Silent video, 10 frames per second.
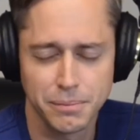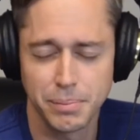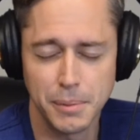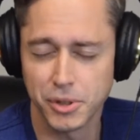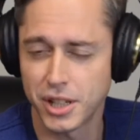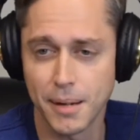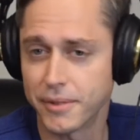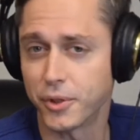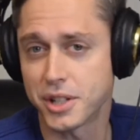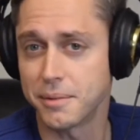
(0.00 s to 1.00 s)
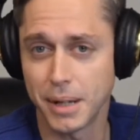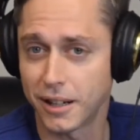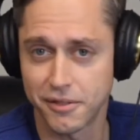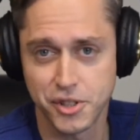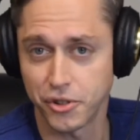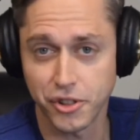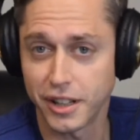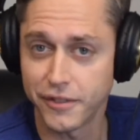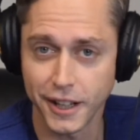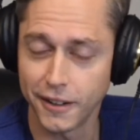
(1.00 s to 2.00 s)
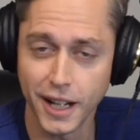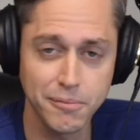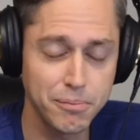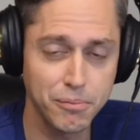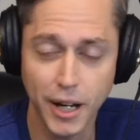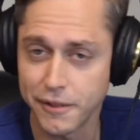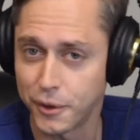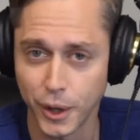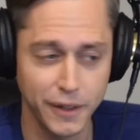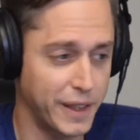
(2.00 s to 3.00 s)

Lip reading: people should not be forced to bear children if they're not ready for it,